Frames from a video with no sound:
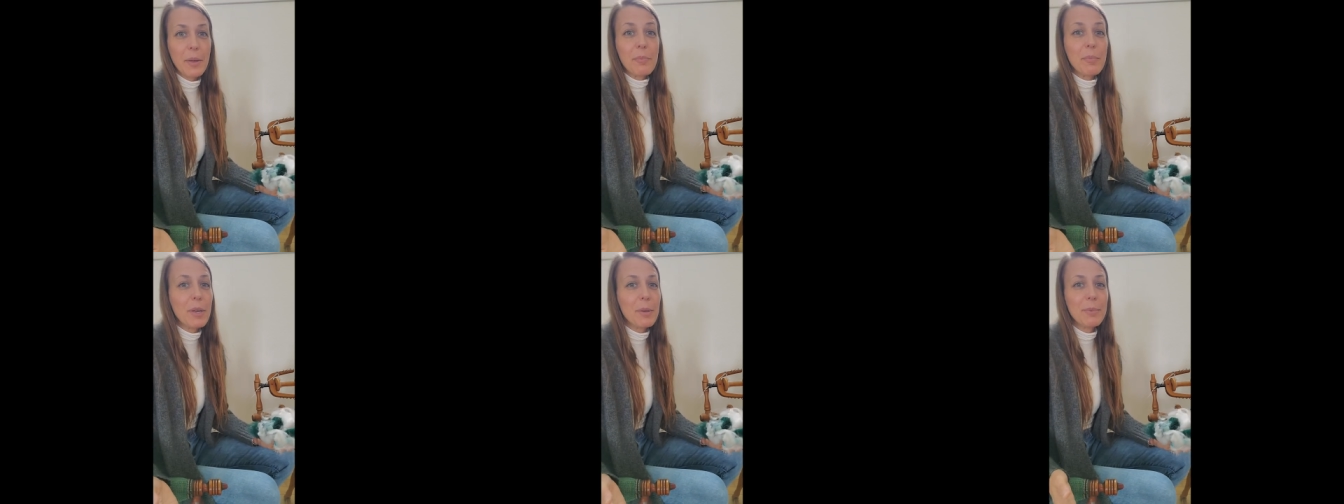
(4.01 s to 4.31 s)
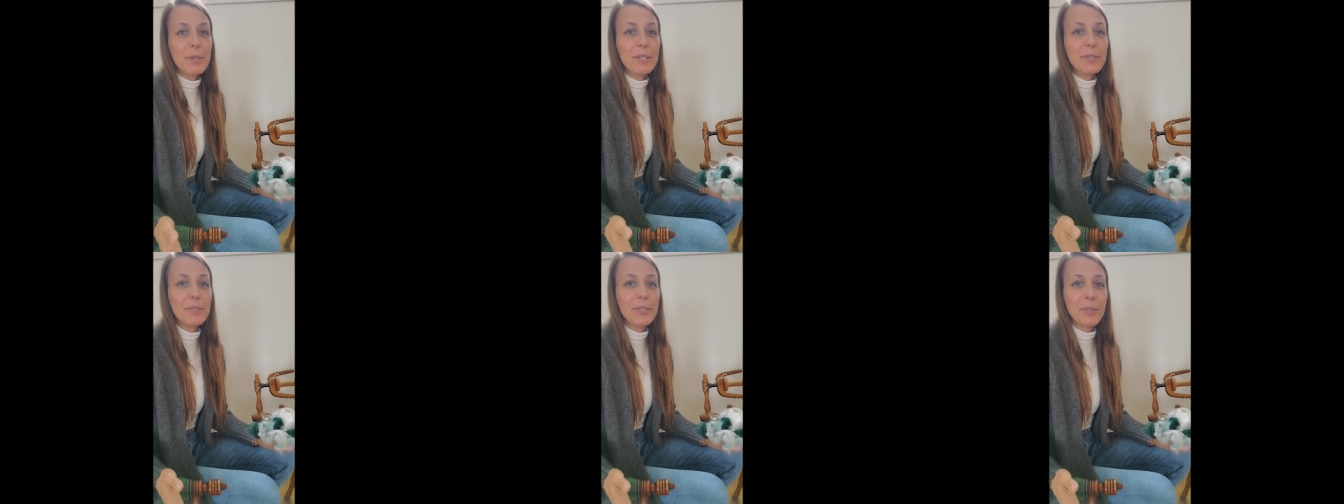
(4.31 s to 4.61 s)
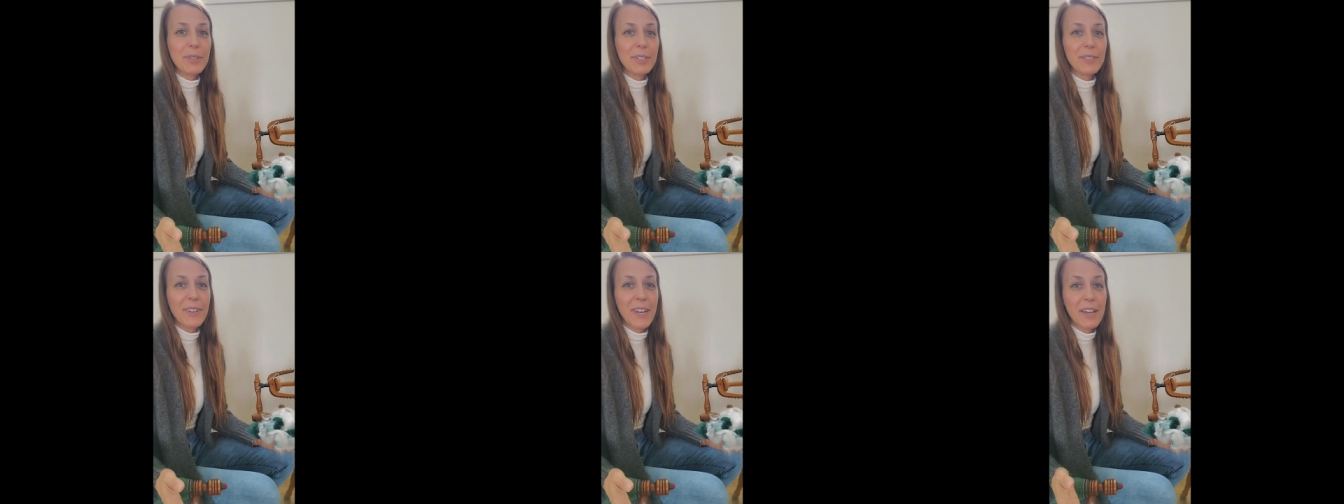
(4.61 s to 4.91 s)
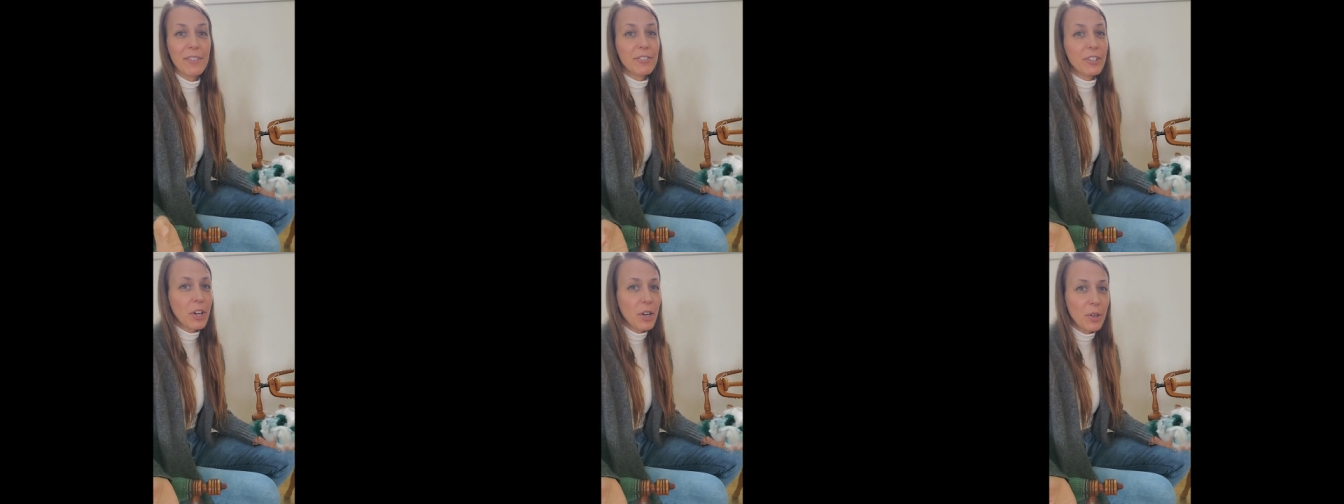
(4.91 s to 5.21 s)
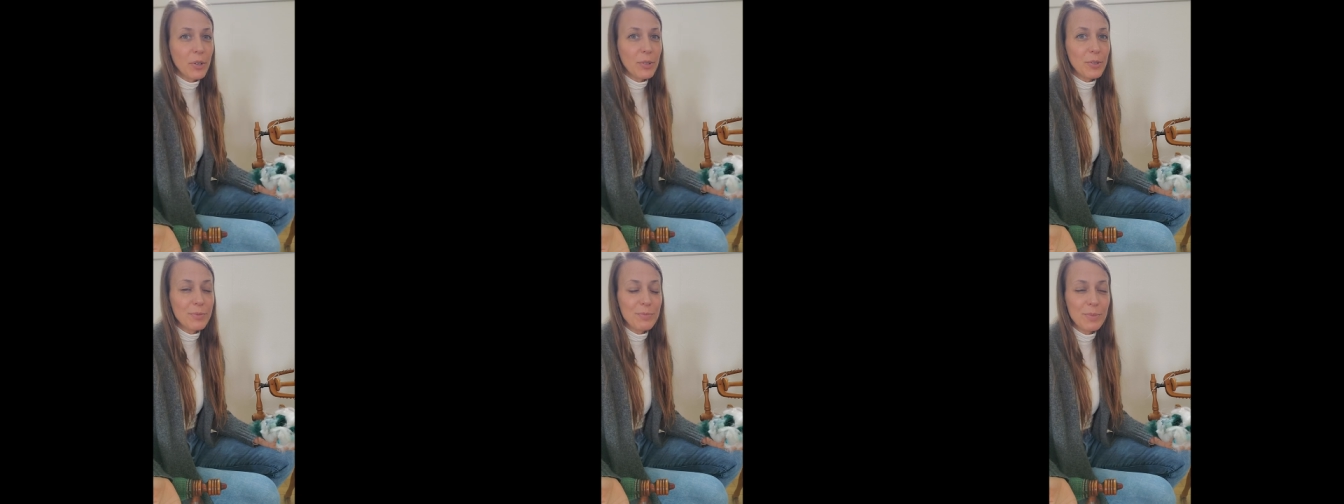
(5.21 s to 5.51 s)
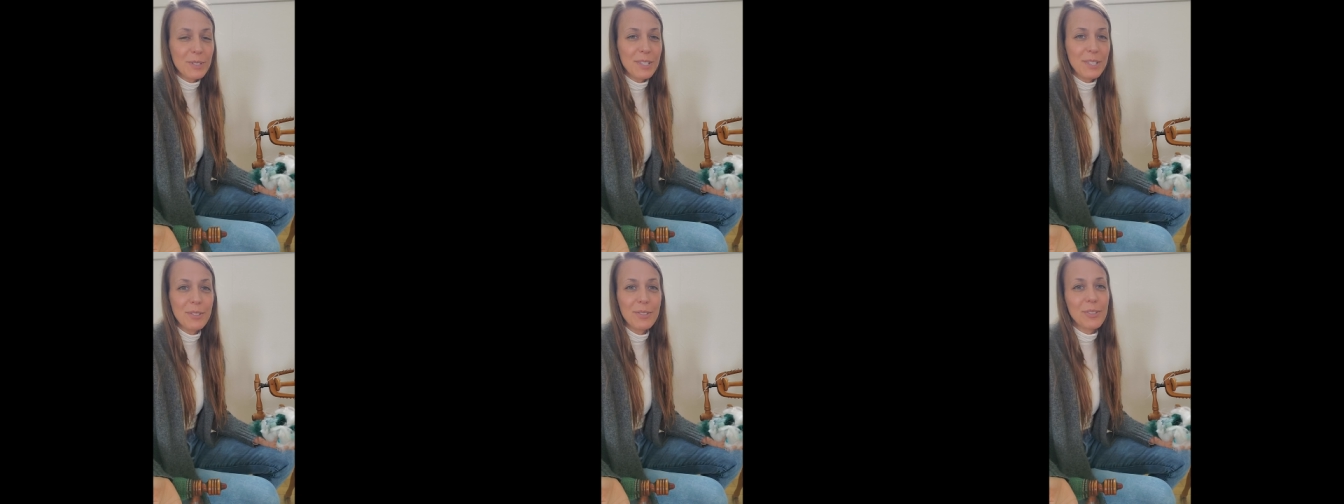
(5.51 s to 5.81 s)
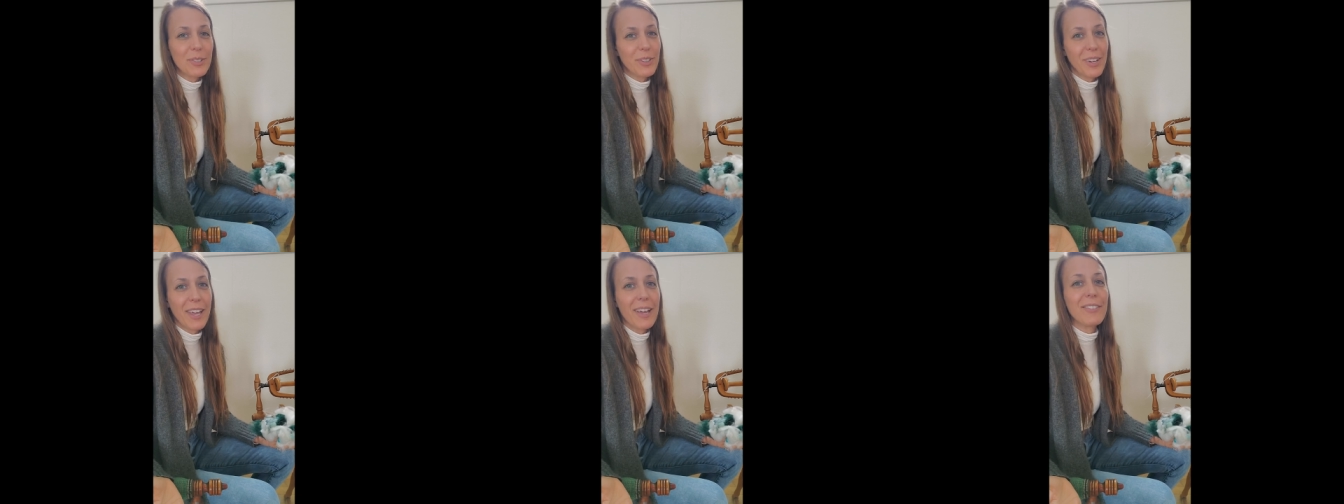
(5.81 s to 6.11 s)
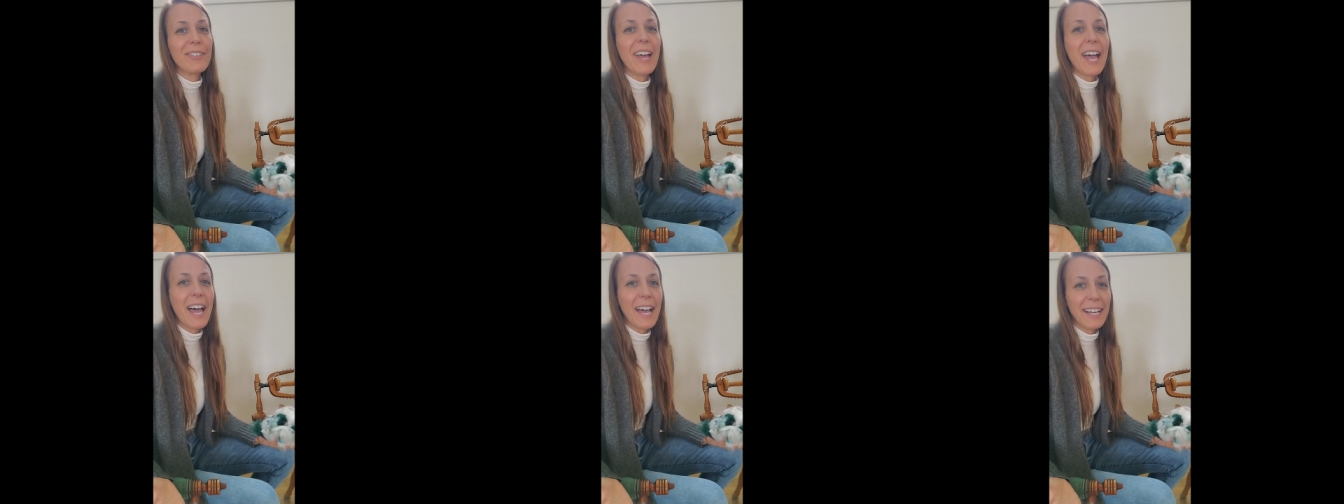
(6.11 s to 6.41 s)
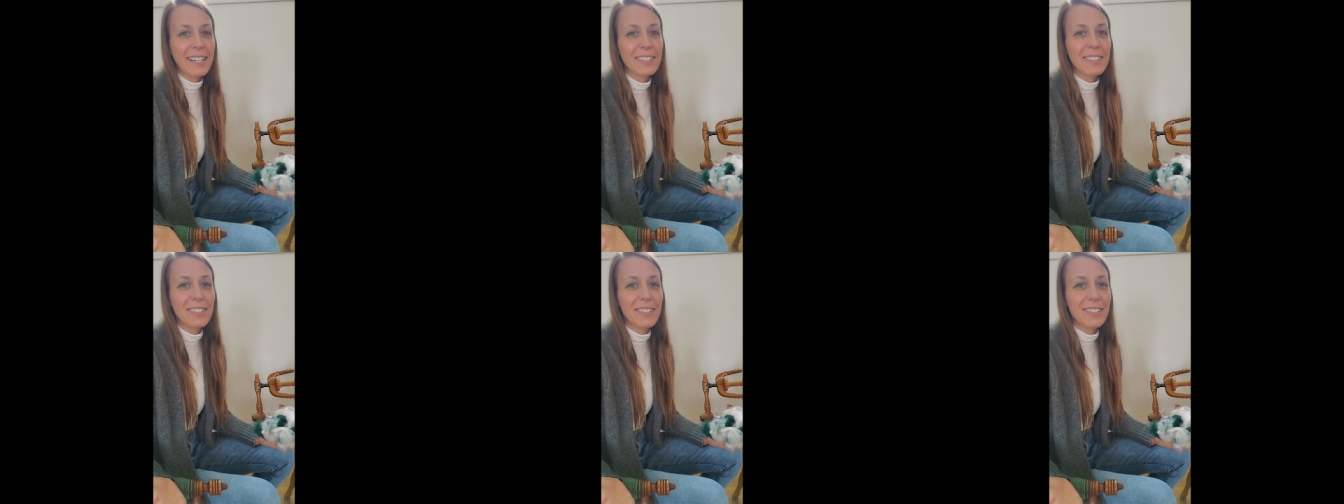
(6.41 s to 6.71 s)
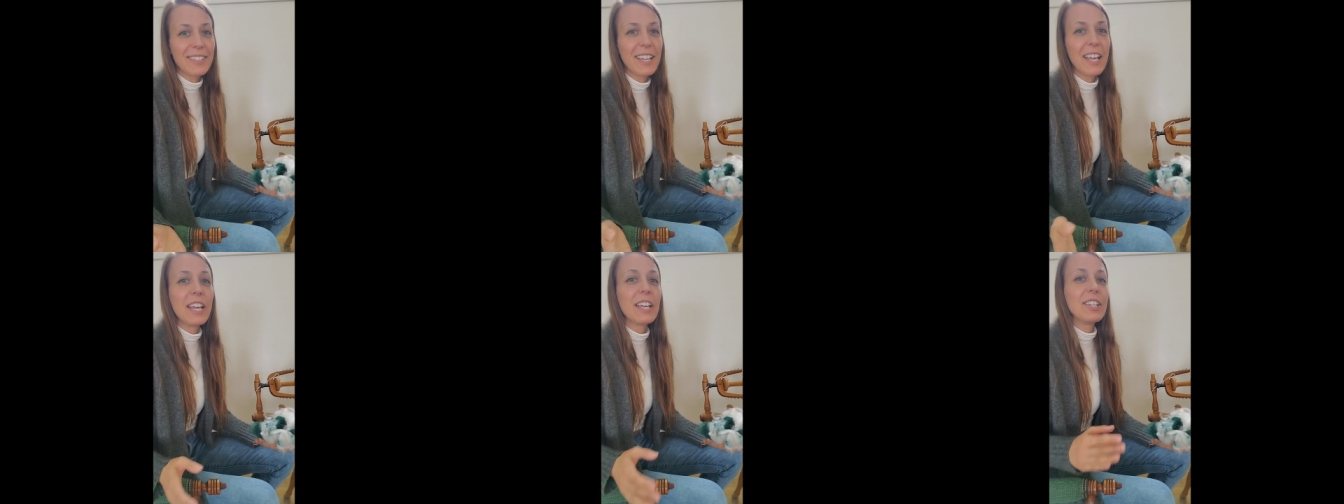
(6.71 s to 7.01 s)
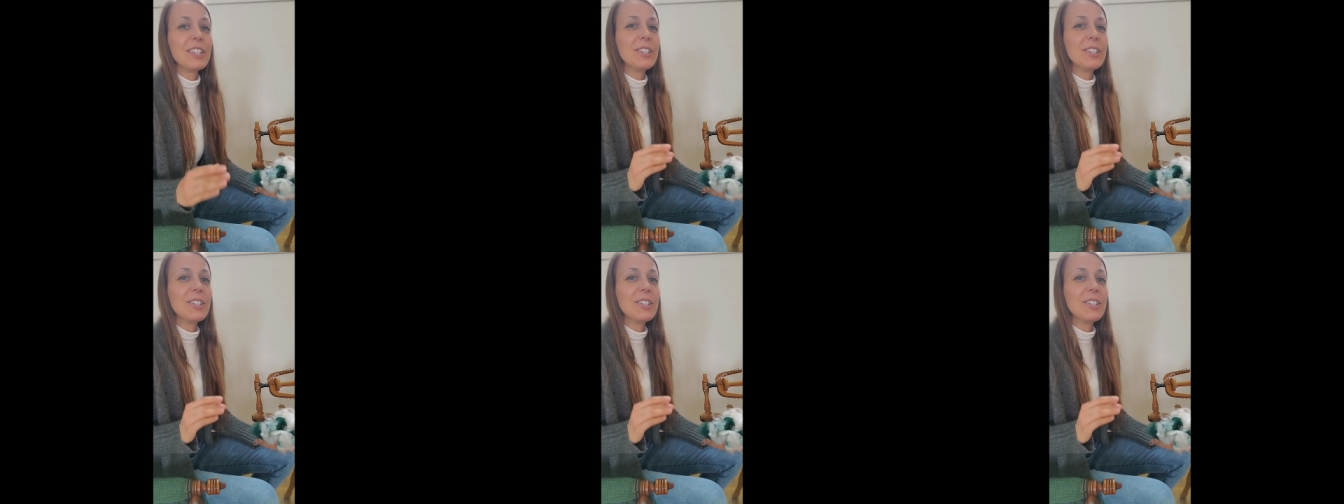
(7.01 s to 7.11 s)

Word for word: Maybe you don't even have combs, you don't have hackles,